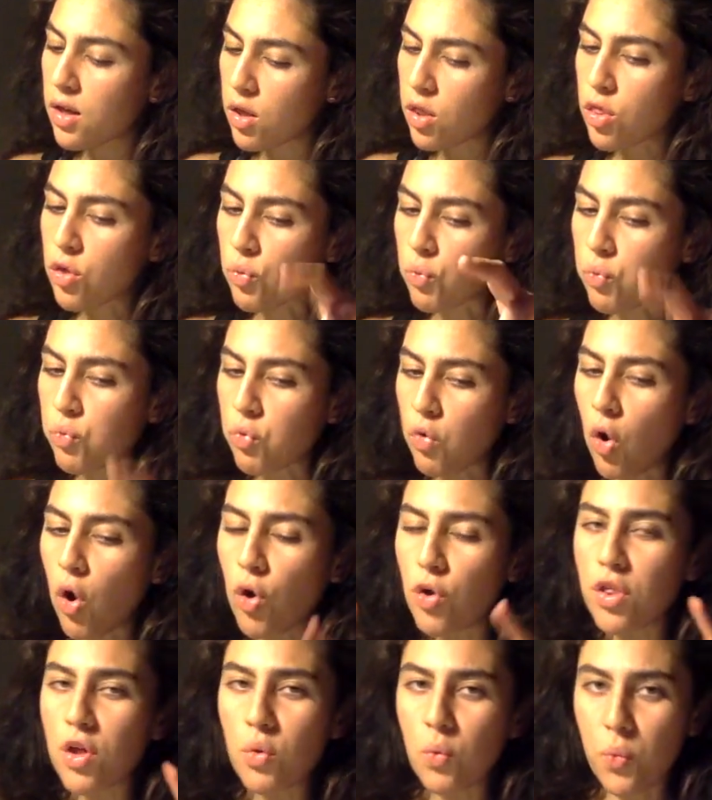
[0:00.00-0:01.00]
the
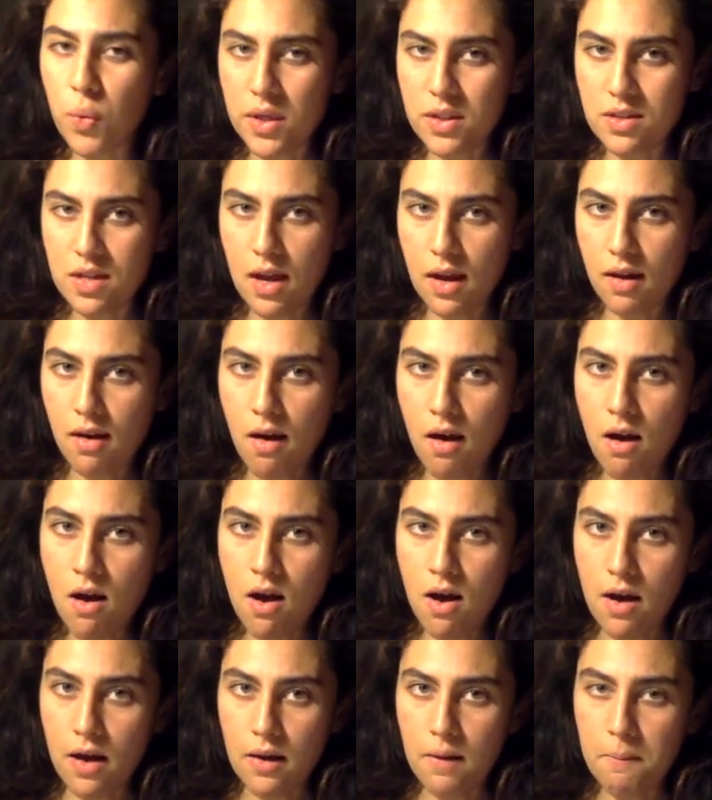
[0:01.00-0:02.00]
role that we take
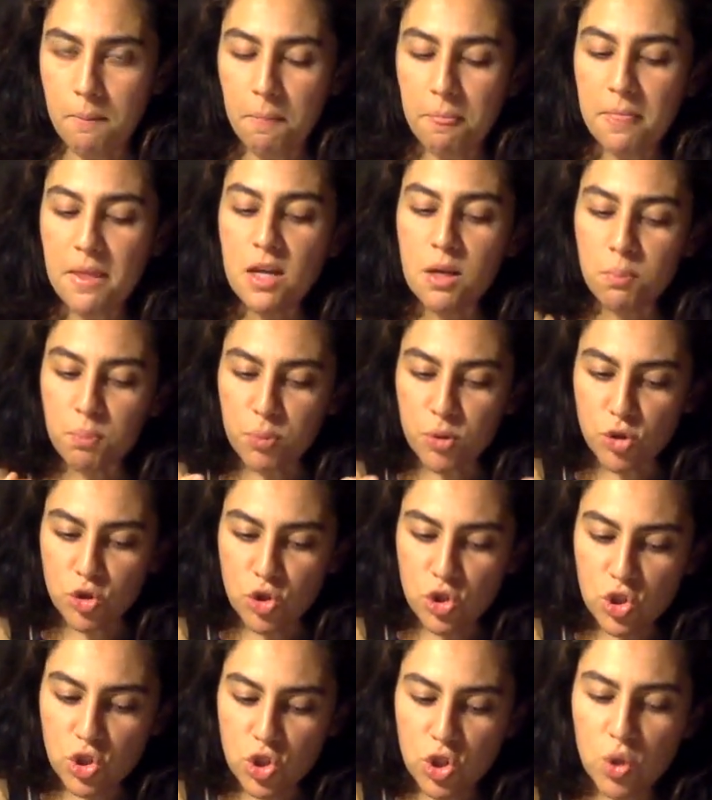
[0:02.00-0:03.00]
on in
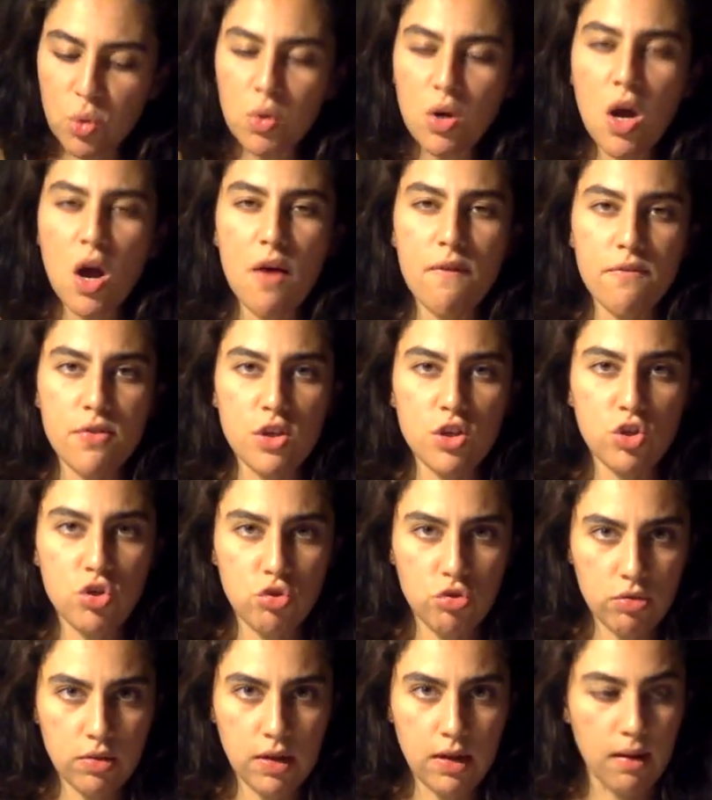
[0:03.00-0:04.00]
pursuit of this
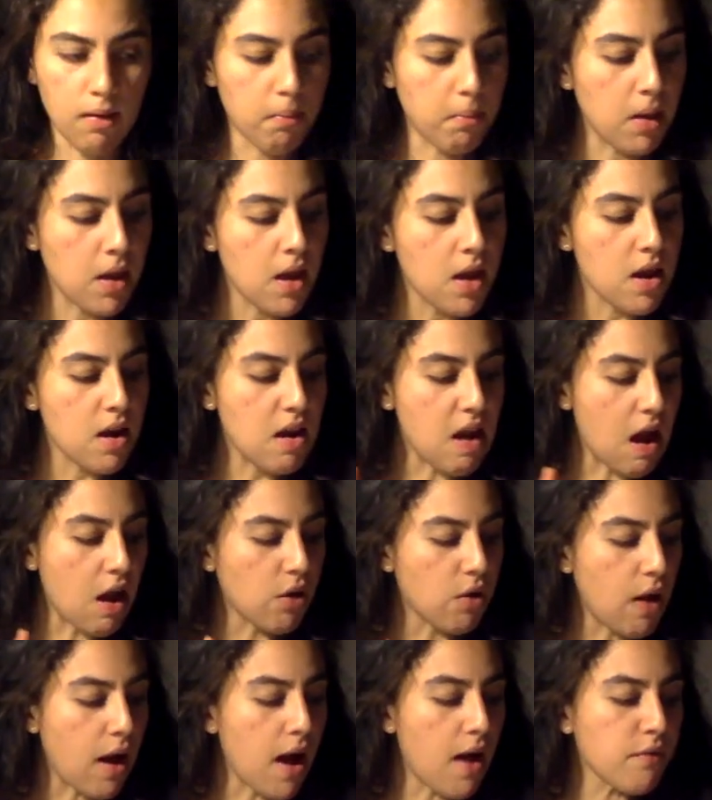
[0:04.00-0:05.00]
dream. Now
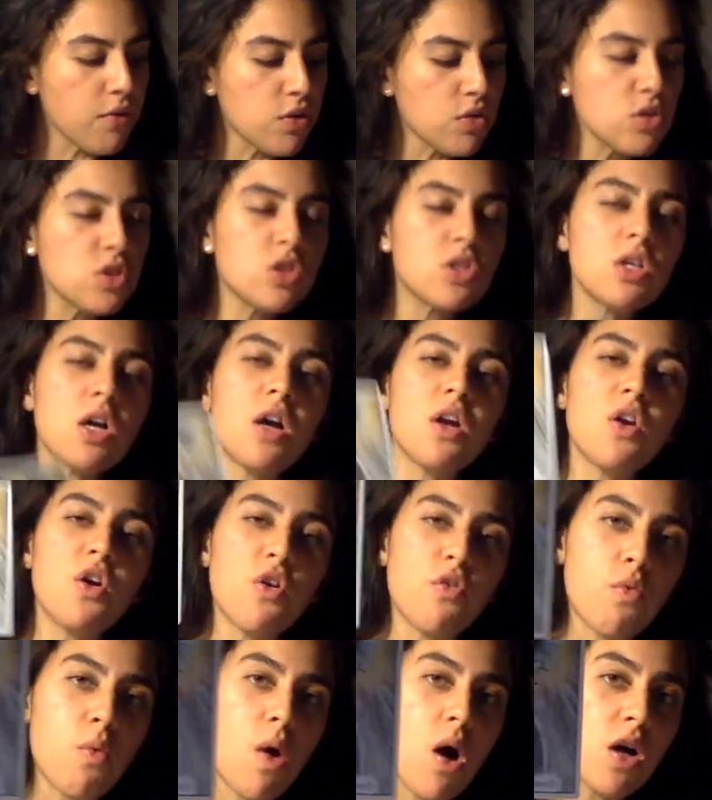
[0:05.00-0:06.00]
you have the Sun
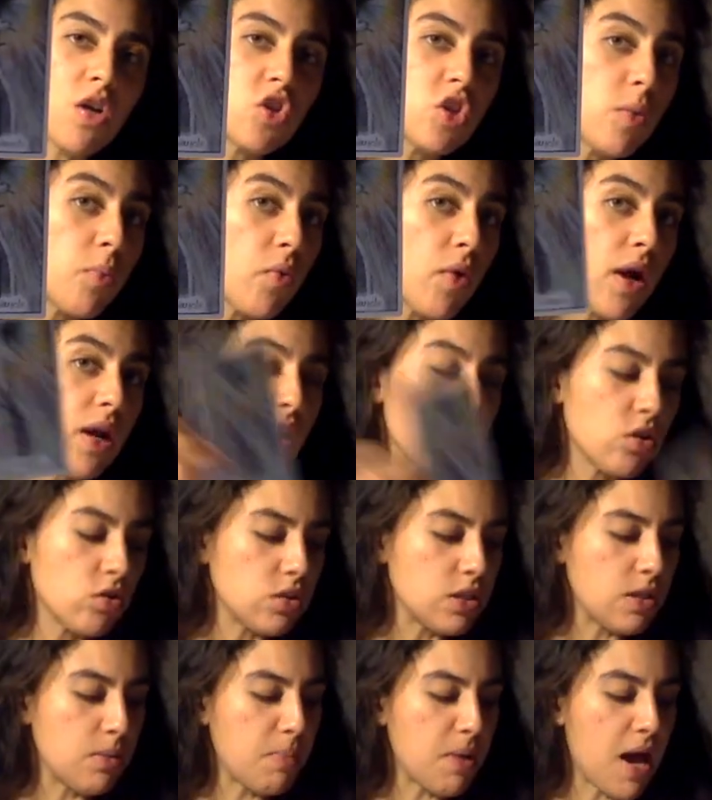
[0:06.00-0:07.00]
of Wands upright in your
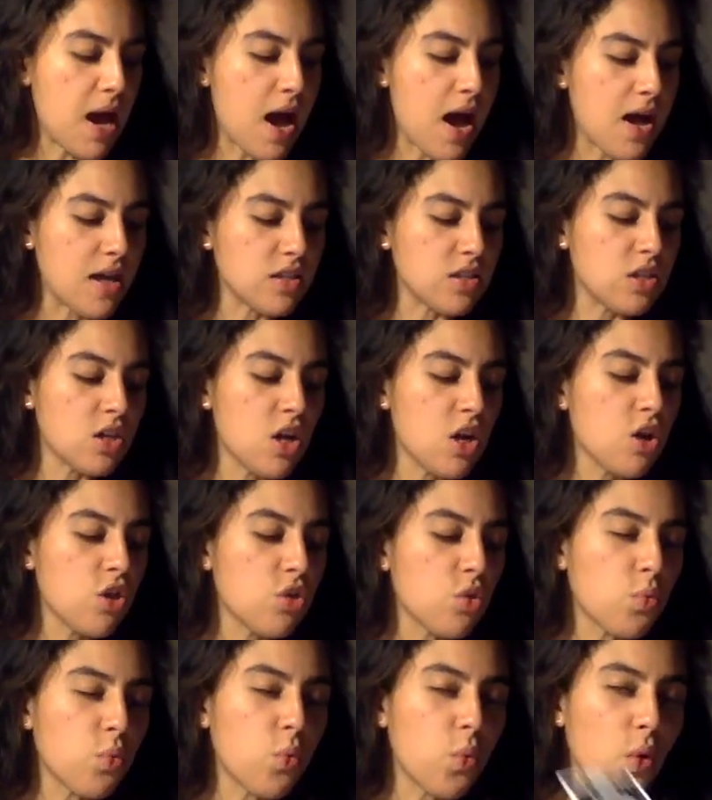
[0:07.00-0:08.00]
deep past,
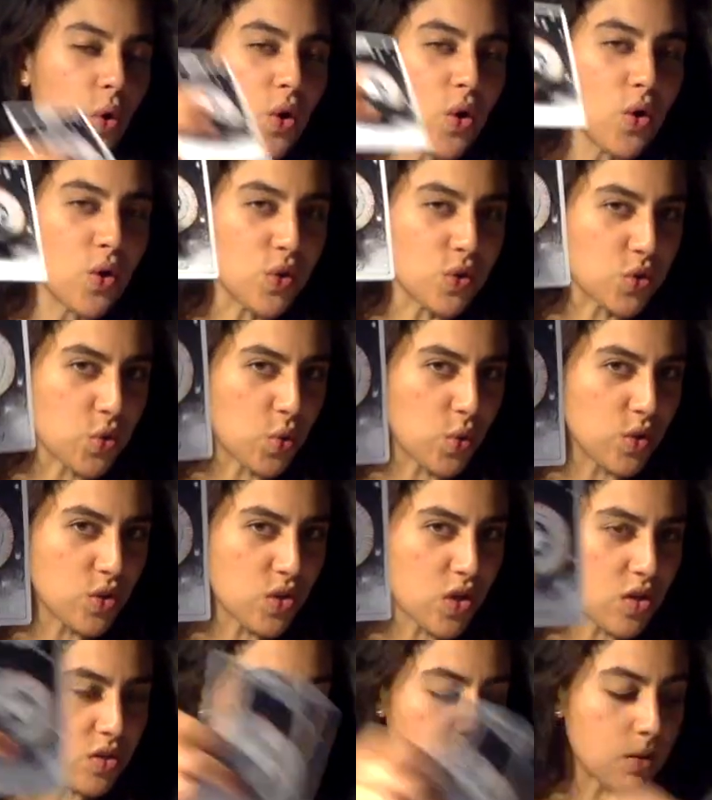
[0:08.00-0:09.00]
the world
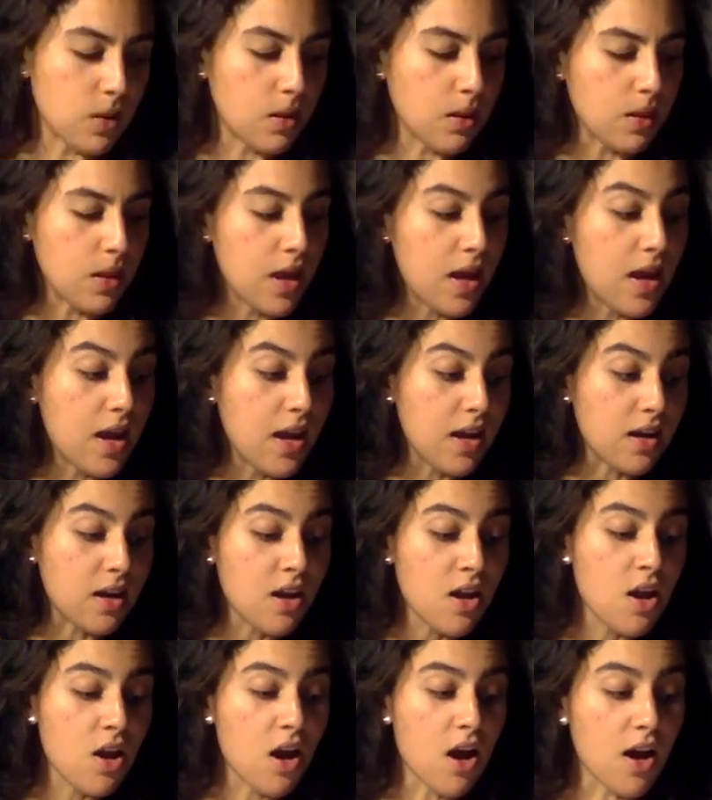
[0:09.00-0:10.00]
horizontally laid,
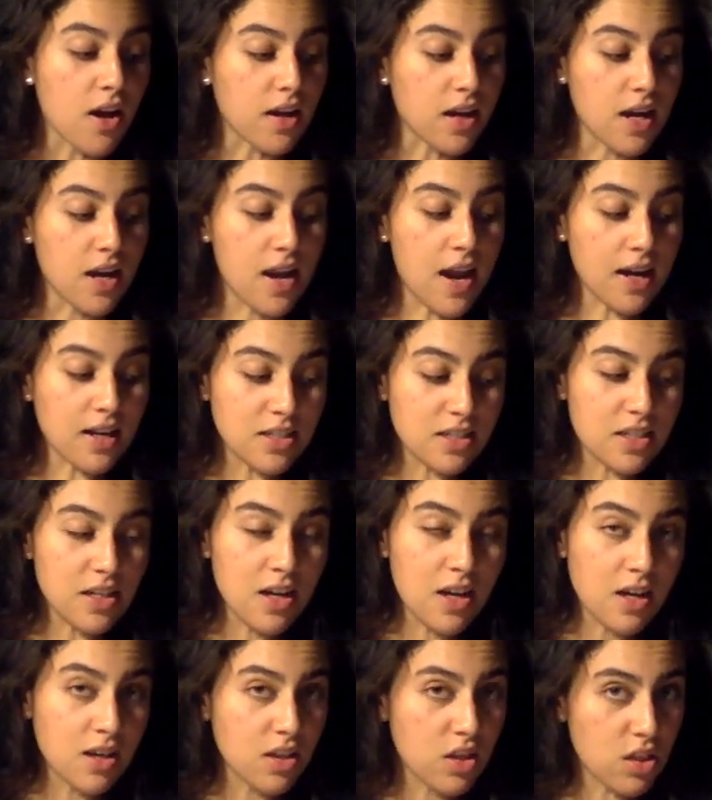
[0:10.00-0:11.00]

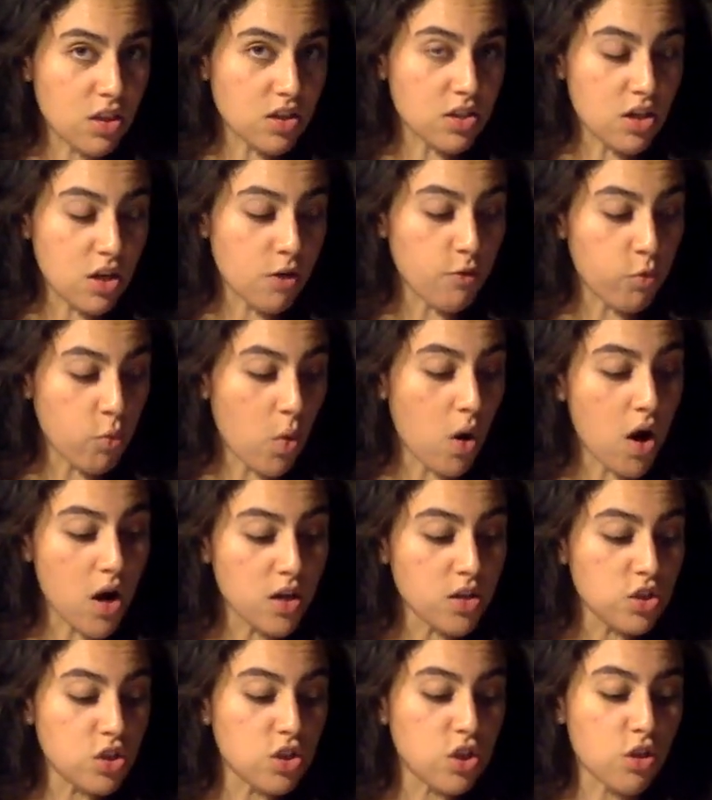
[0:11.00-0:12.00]
connecting the Sun of
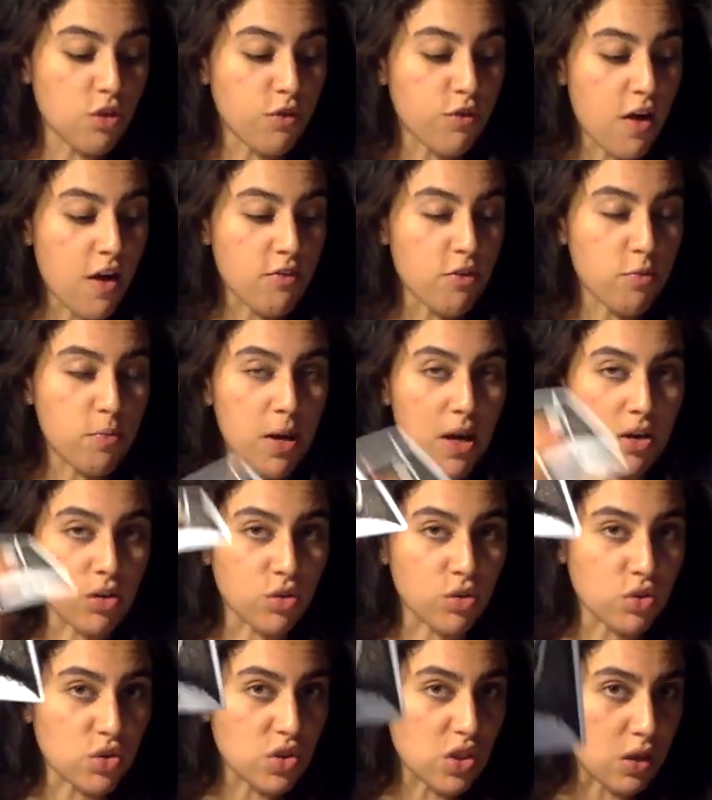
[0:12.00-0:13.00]
Wands to the Five of
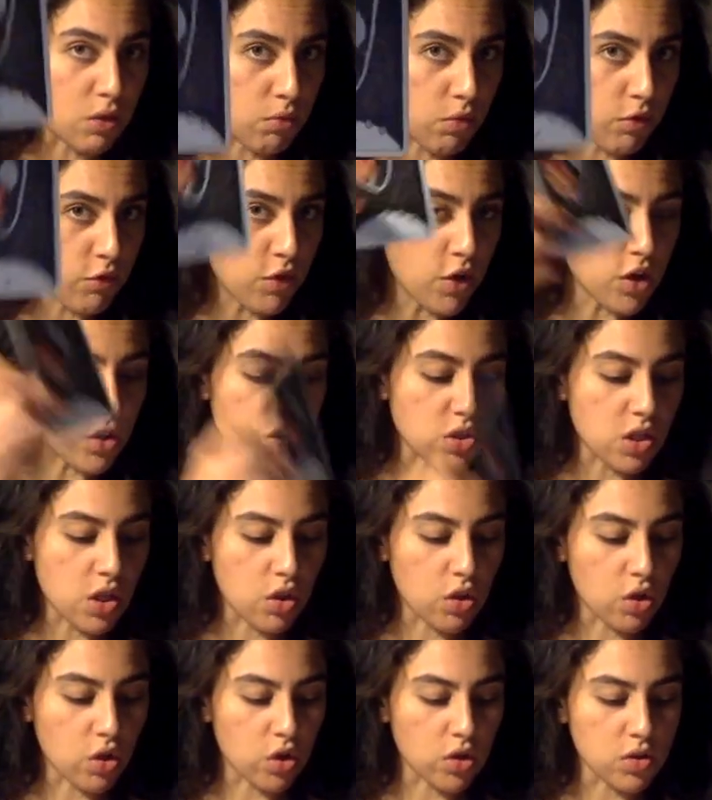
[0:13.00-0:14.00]
Pentacles in reverse
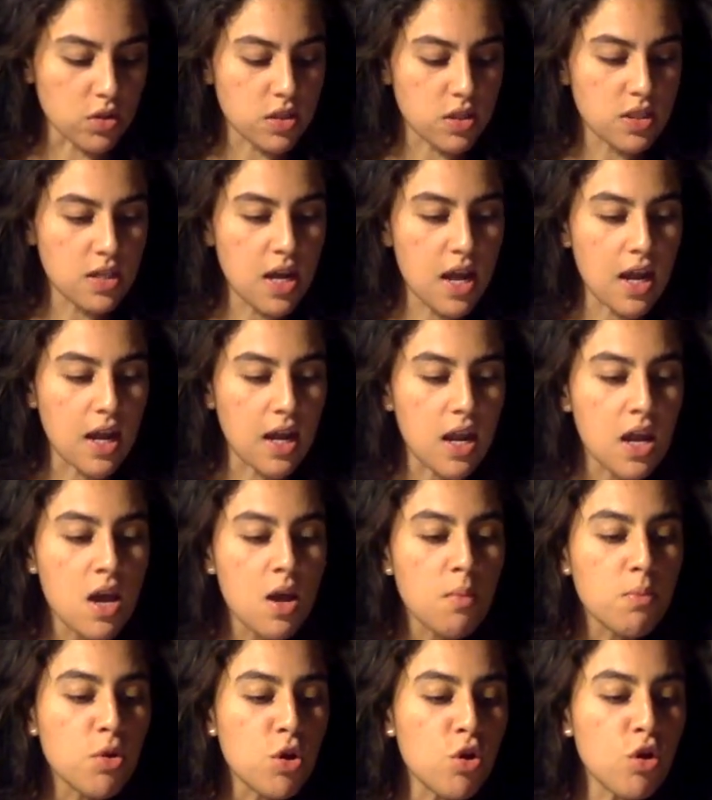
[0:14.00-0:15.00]
in the current state.
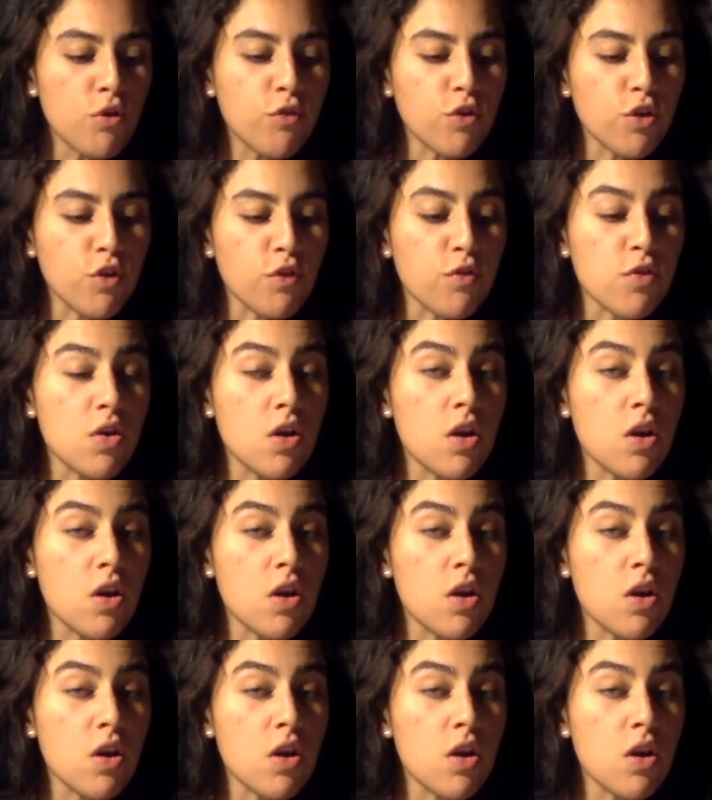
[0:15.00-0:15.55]
Beautiful, the